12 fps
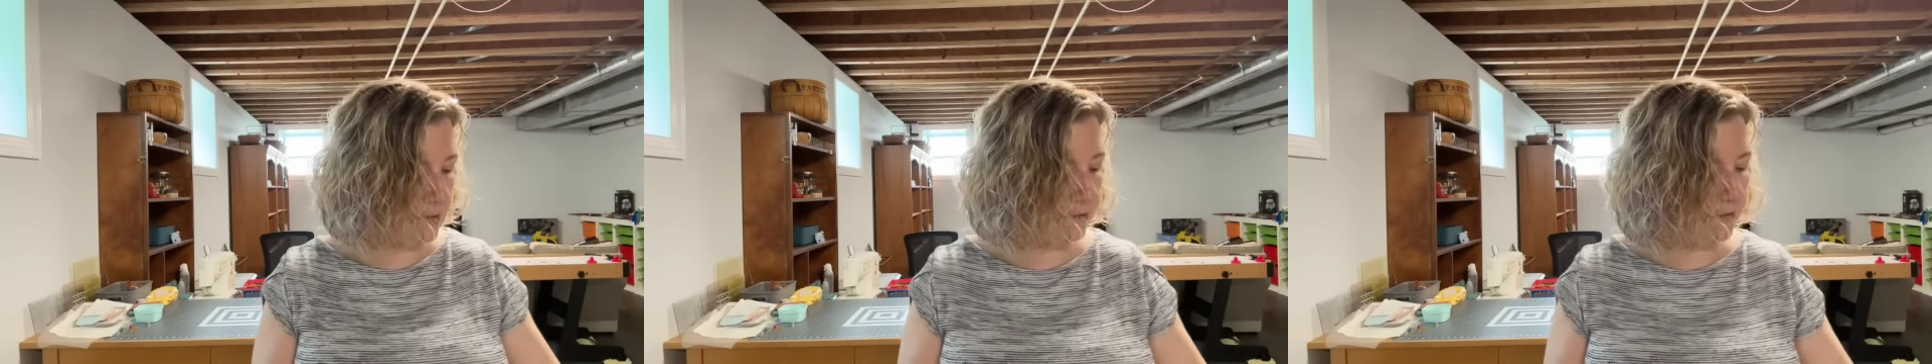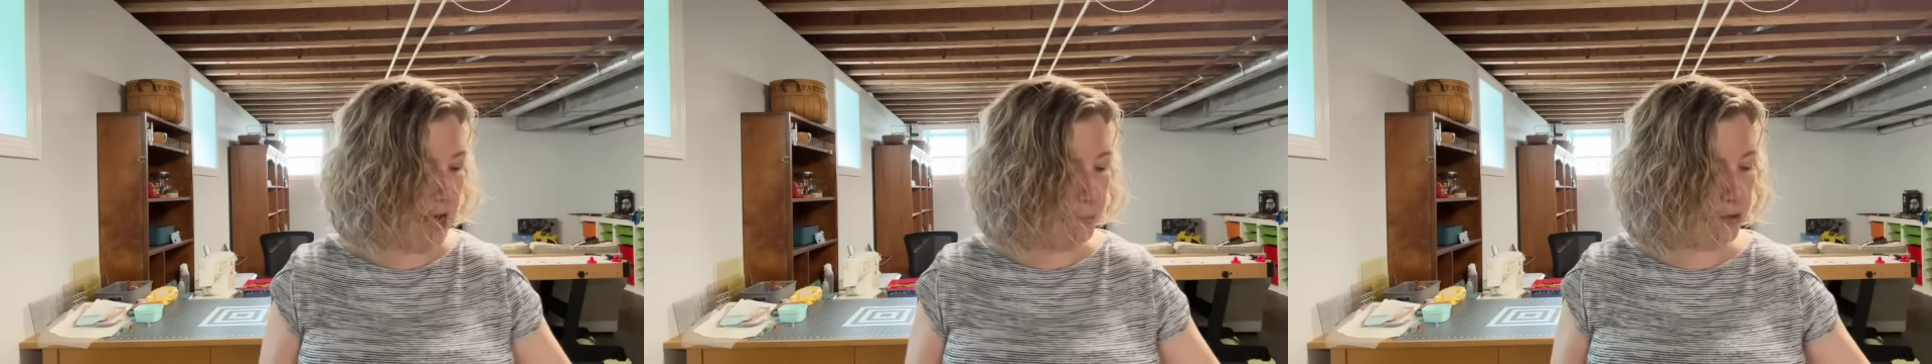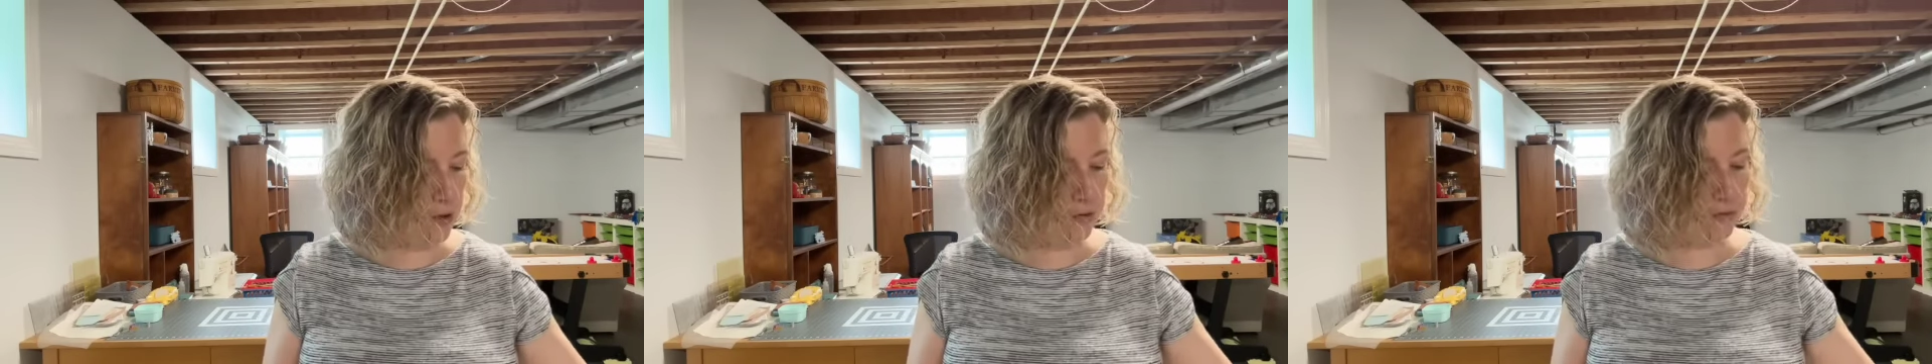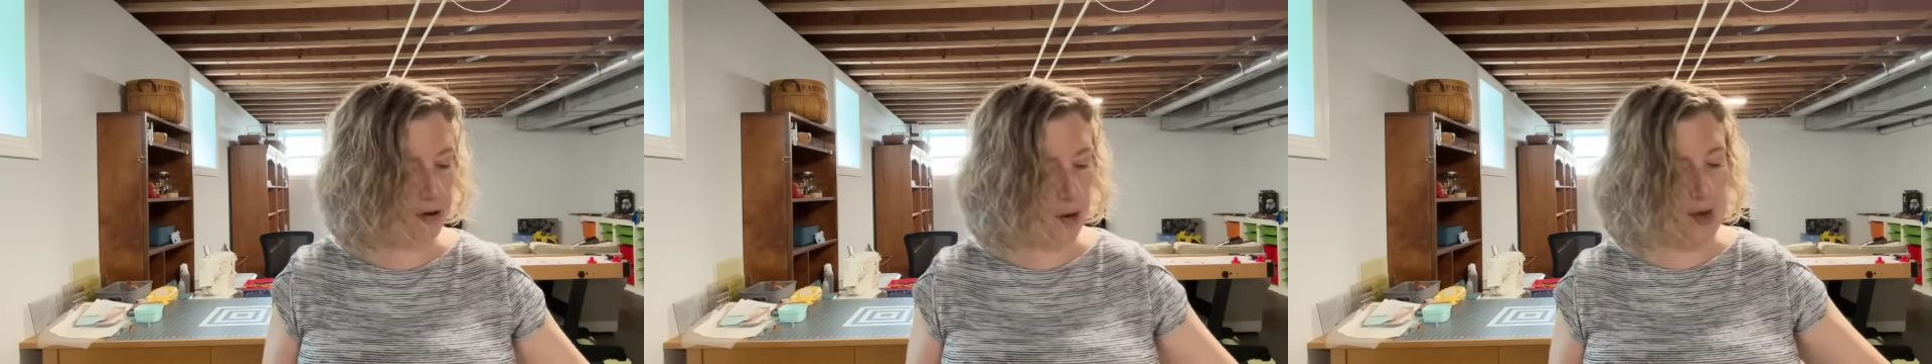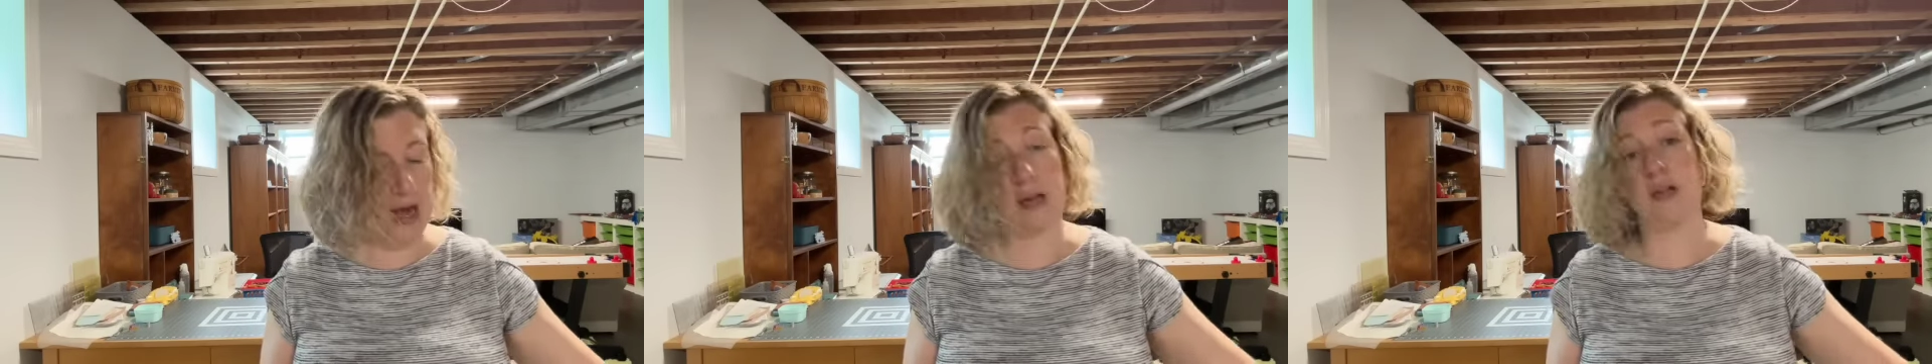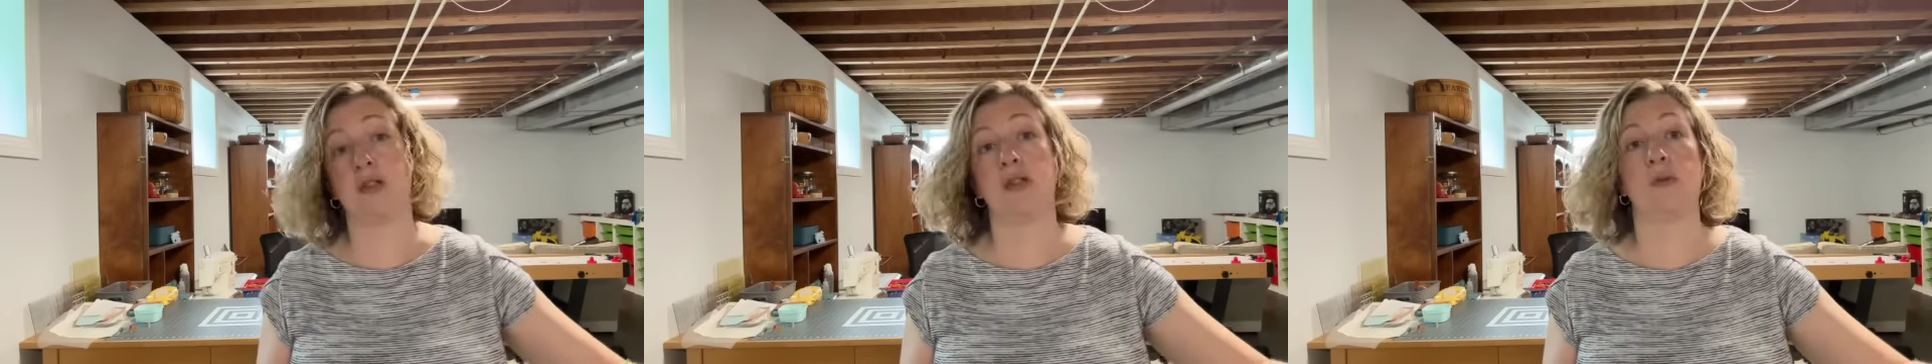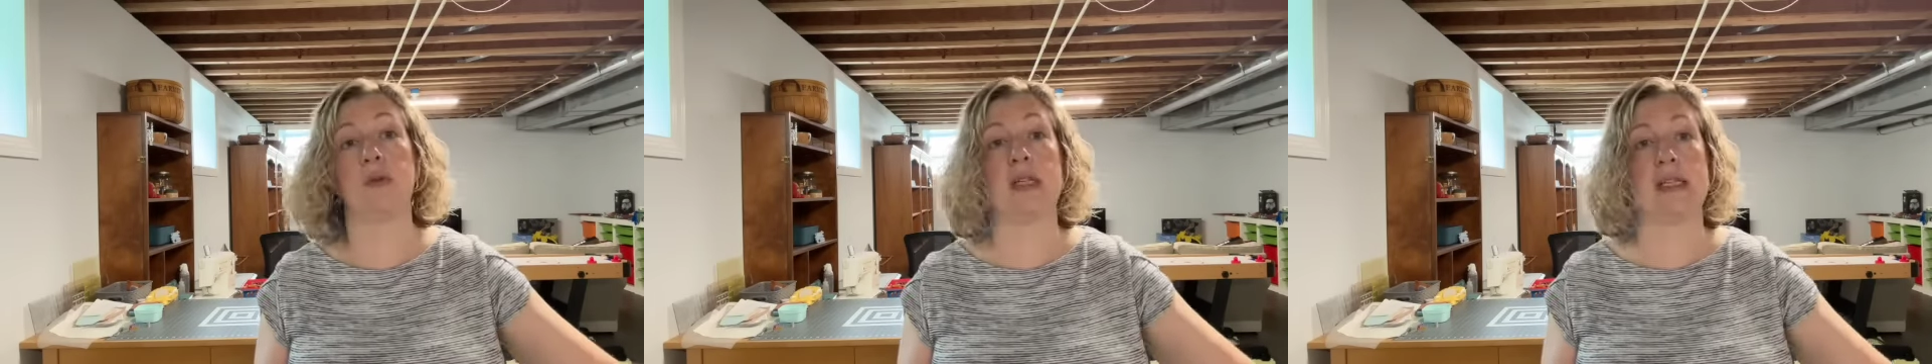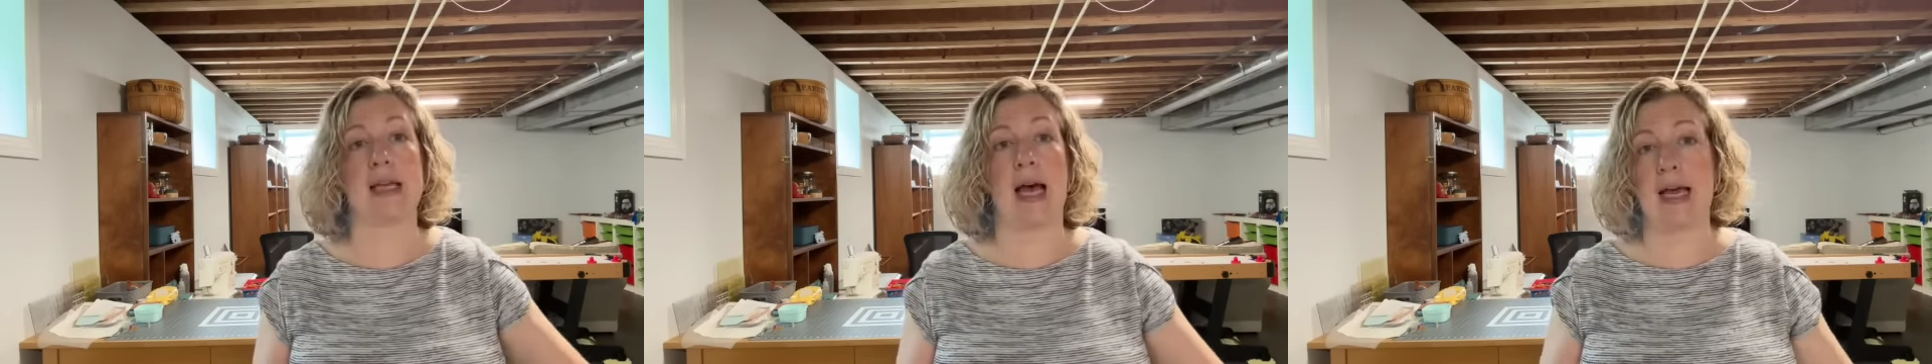of fabric from XU
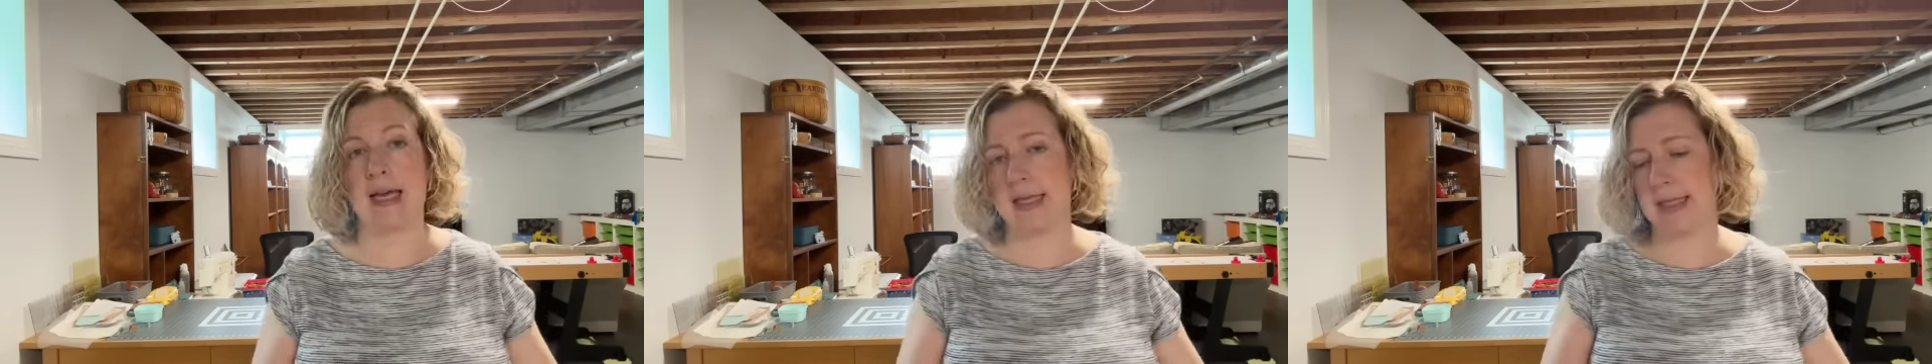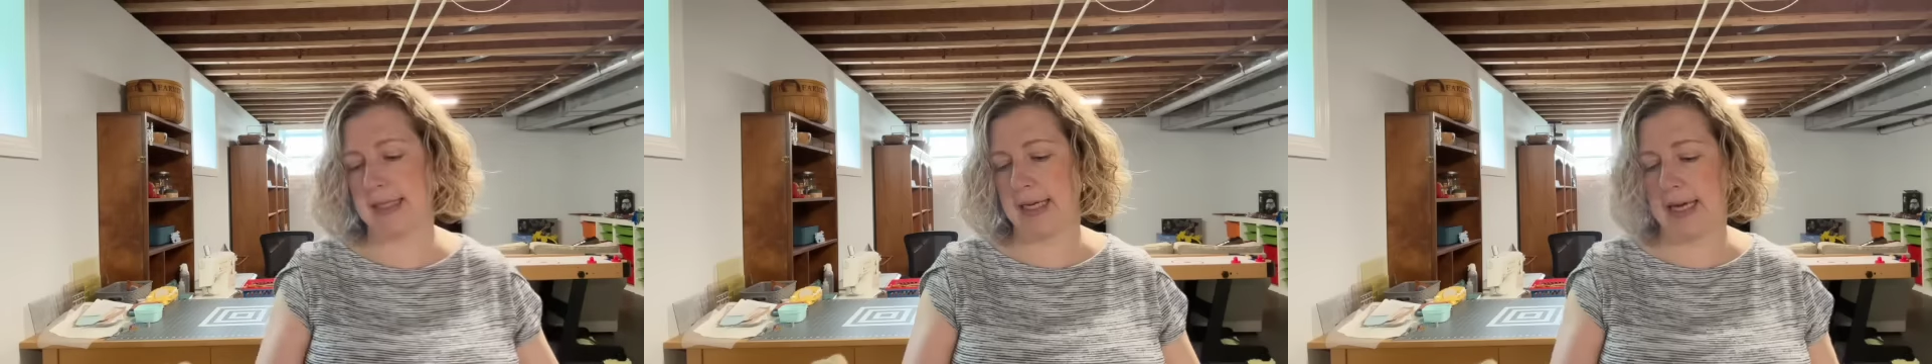Designs.